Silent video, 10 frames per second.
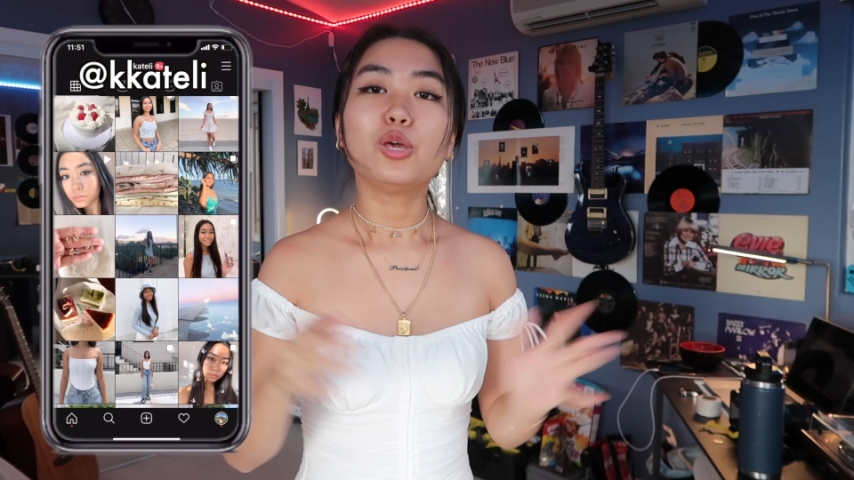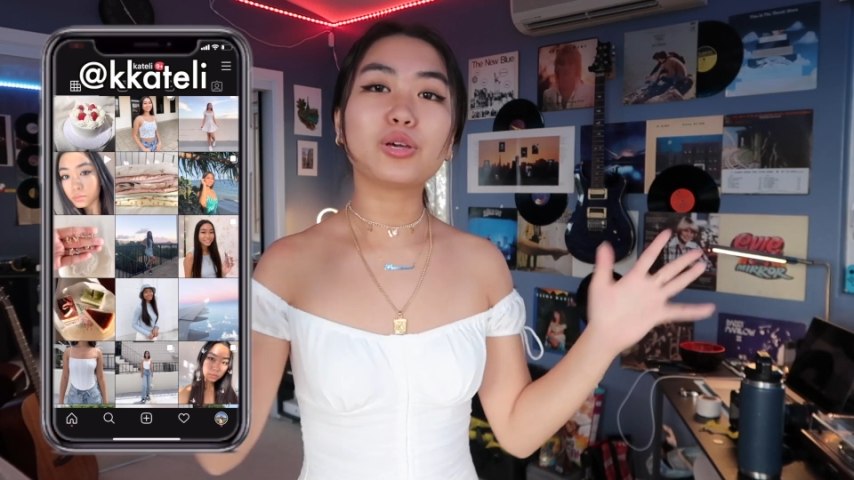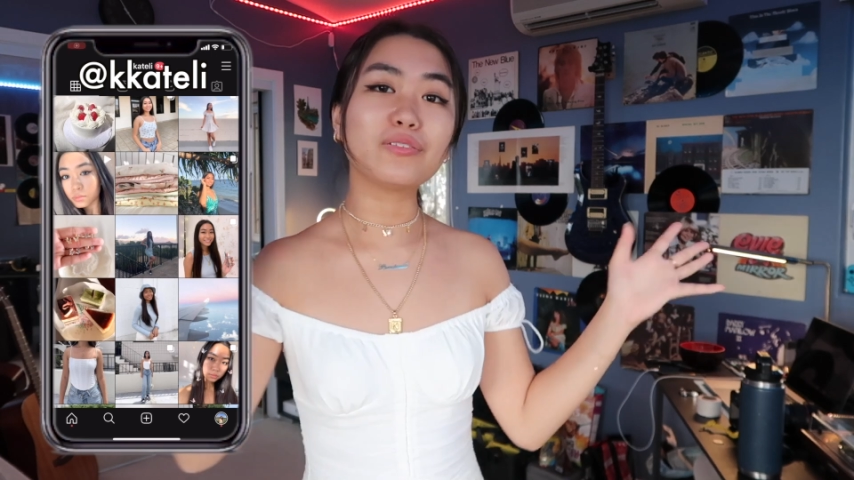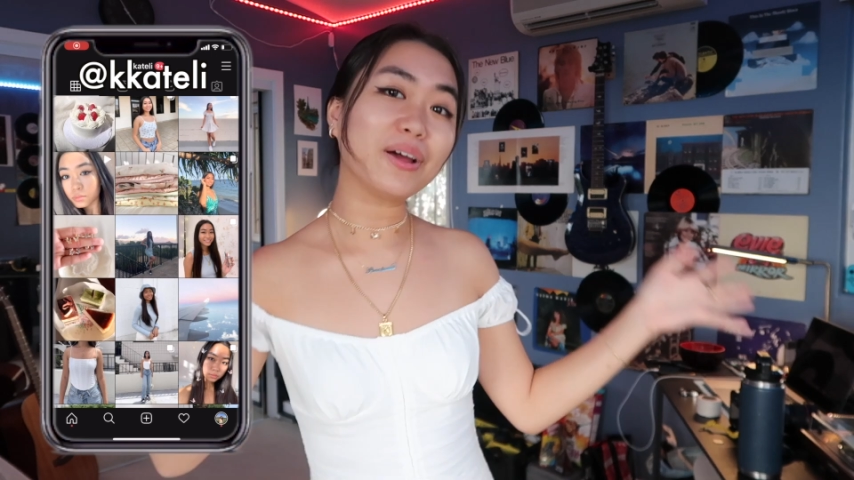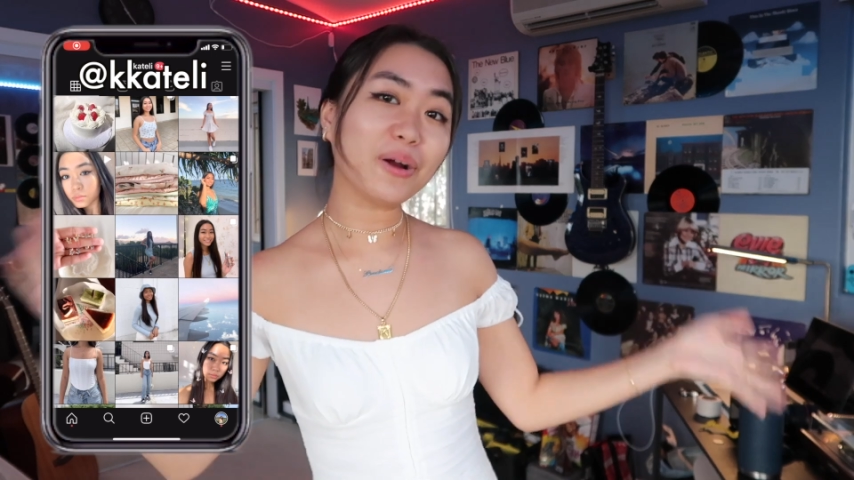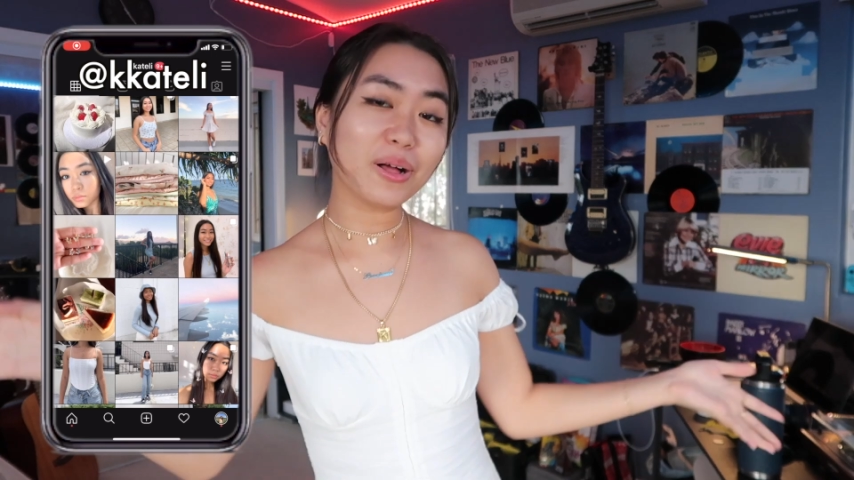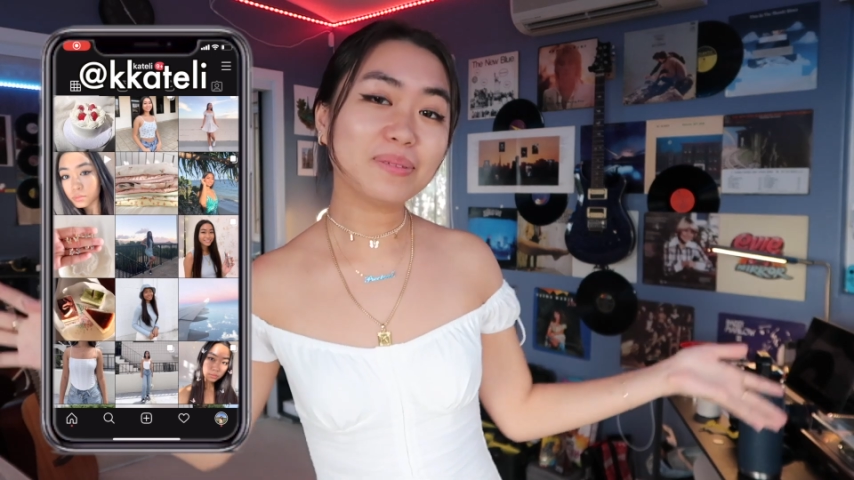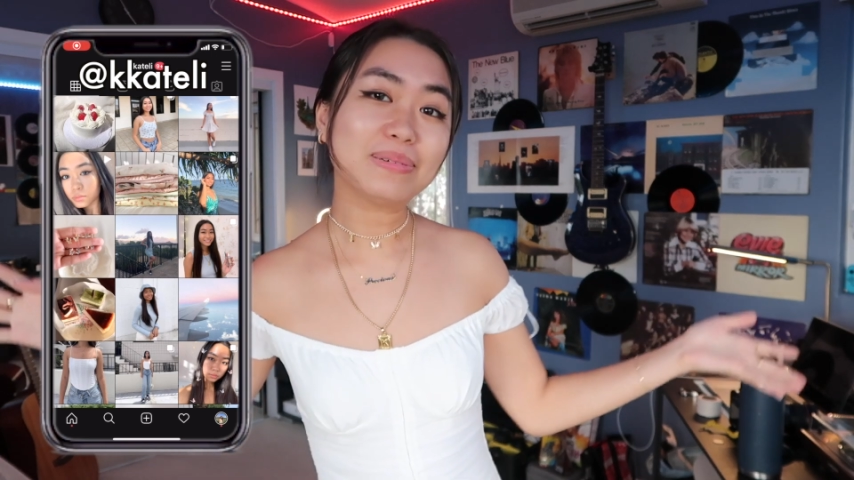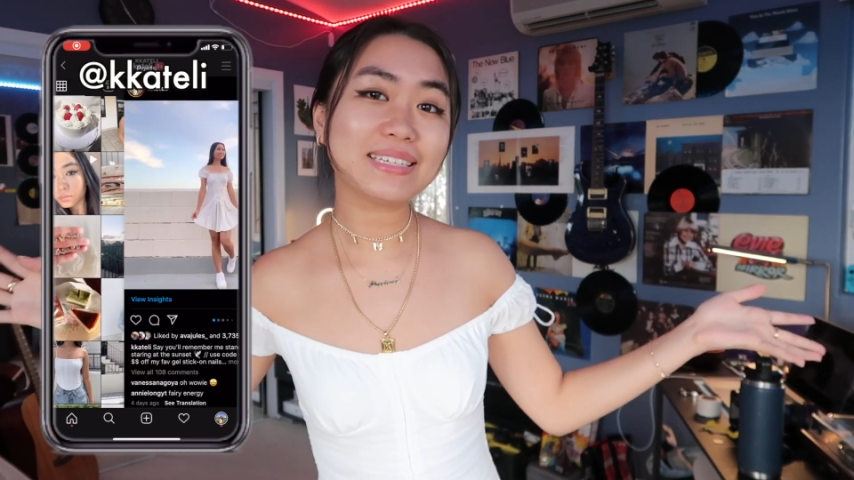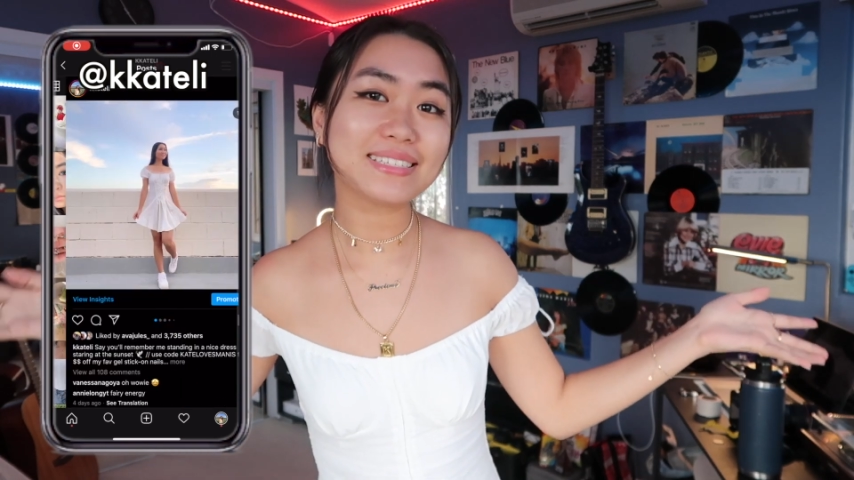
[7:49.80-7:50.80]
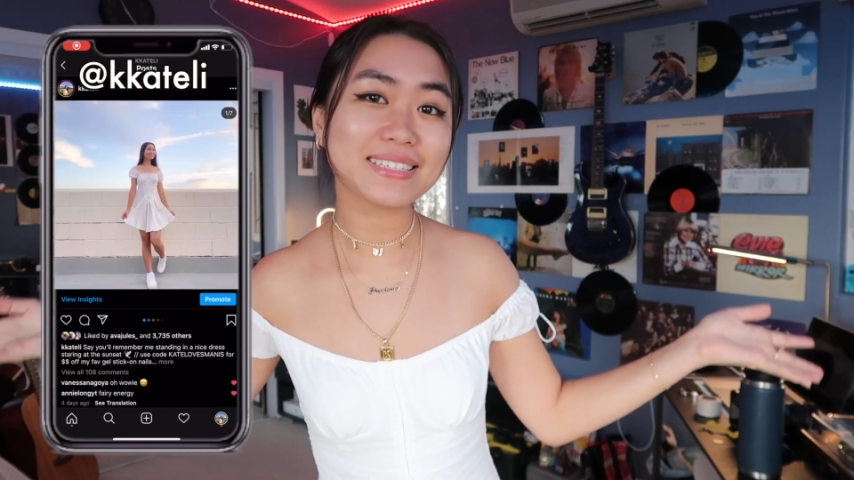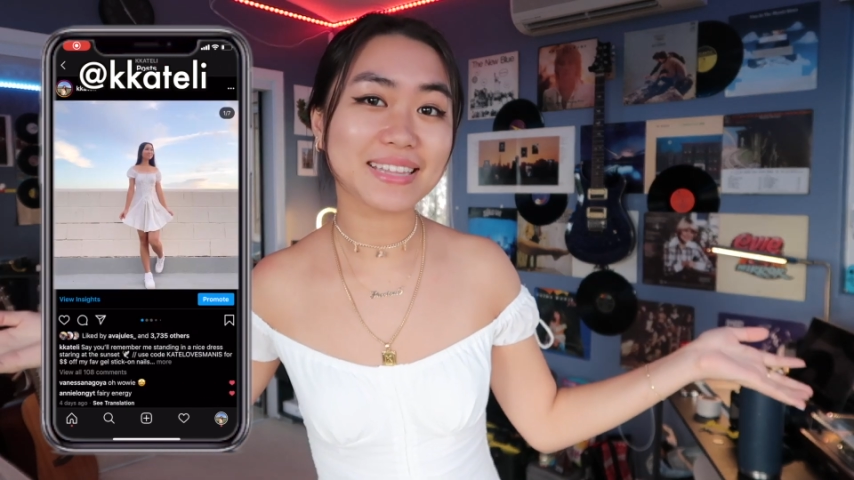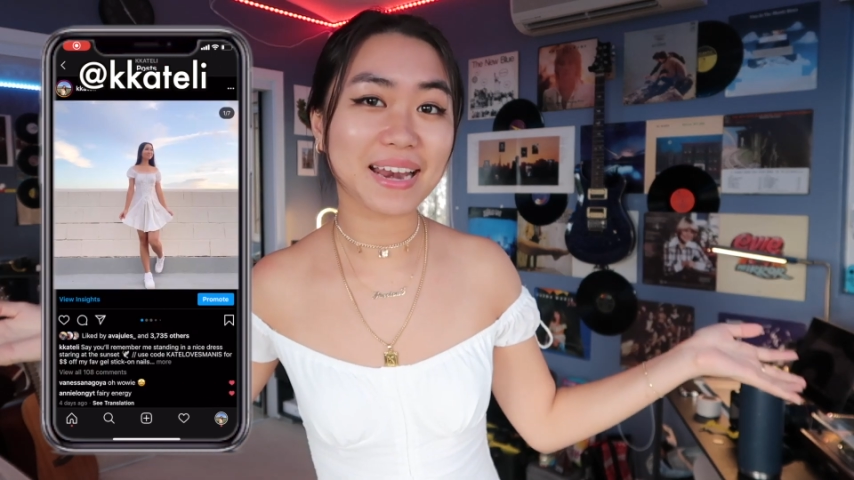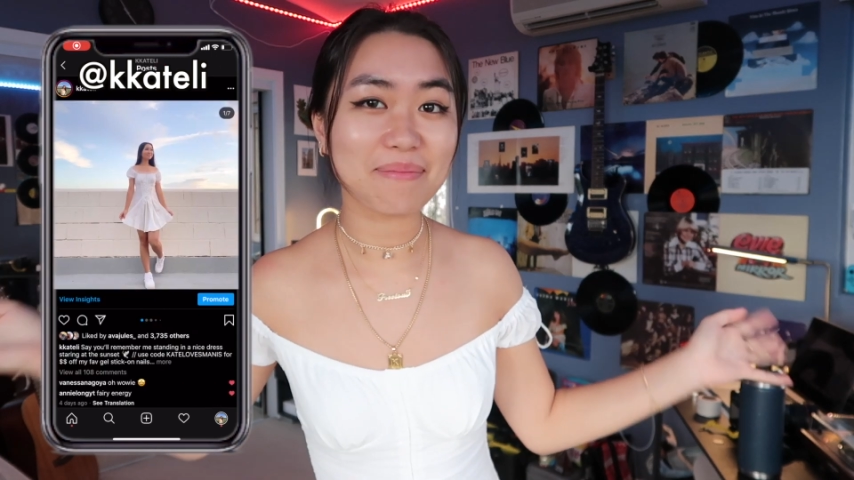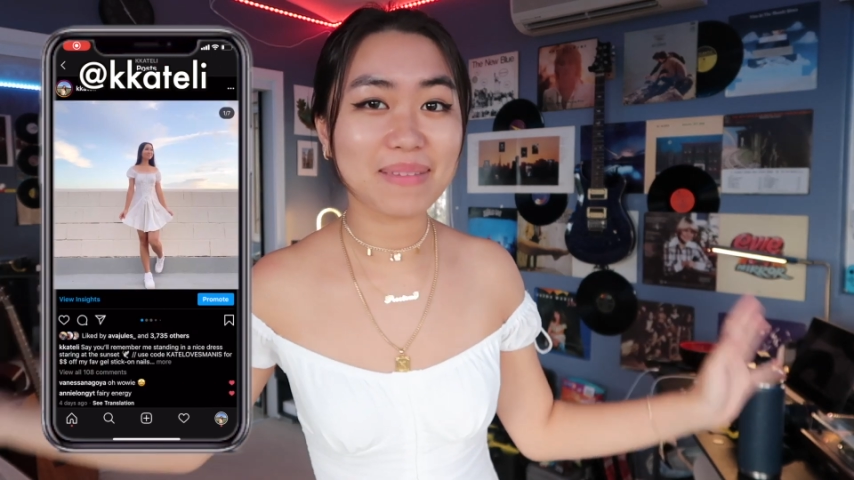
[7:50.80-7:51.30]
You can find all the pieces
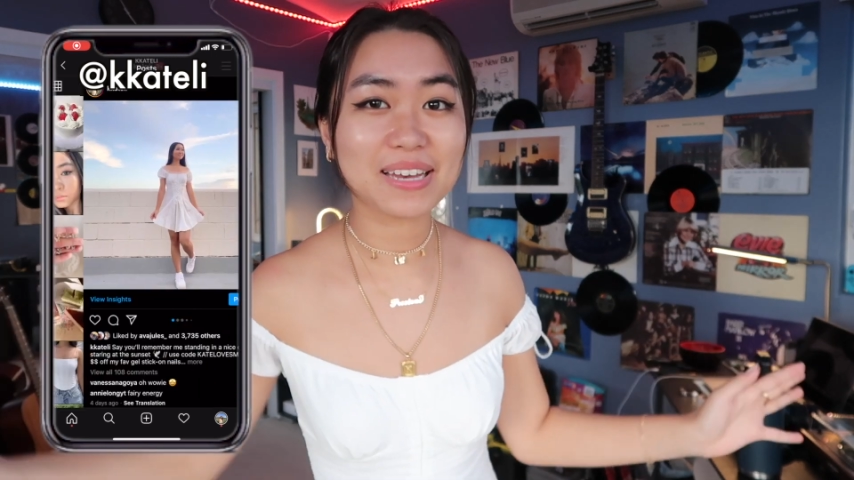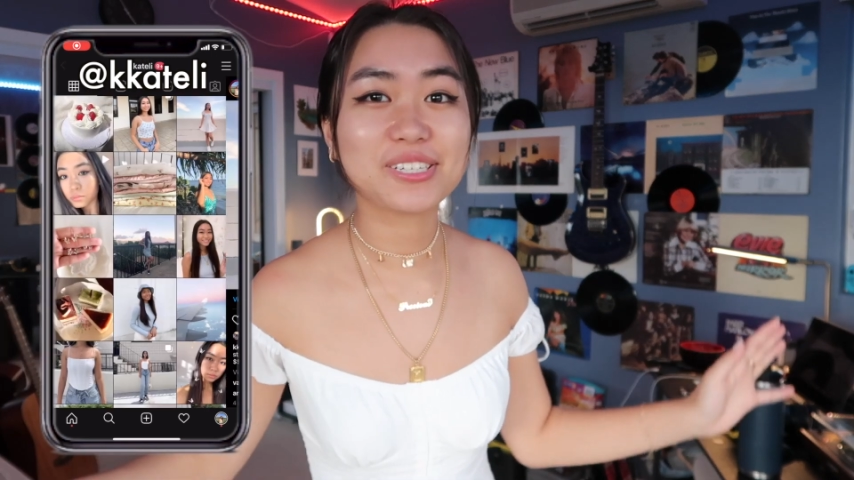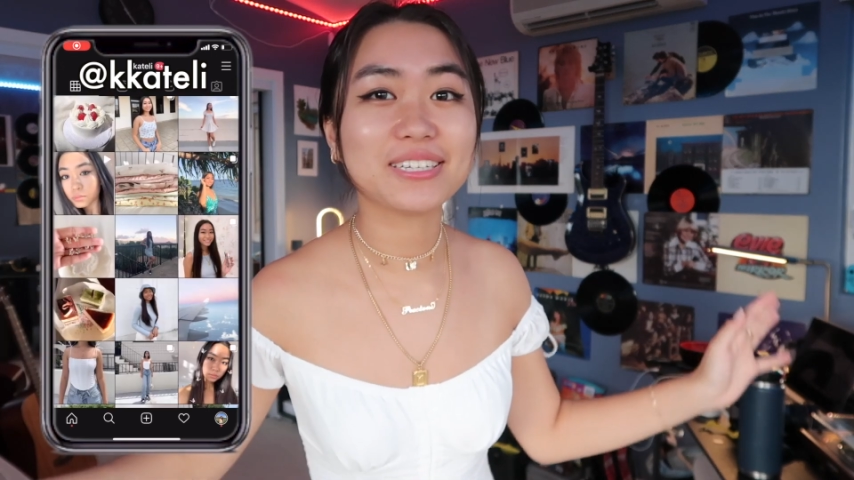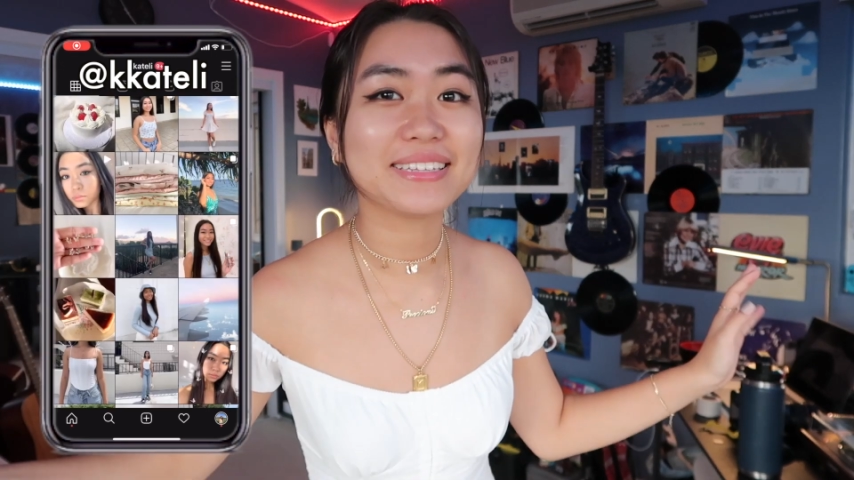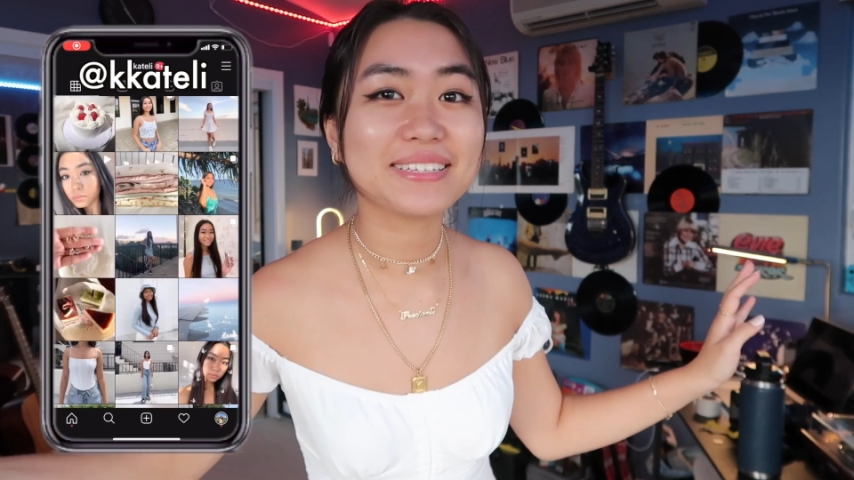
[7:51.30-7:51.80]
that I've mentioned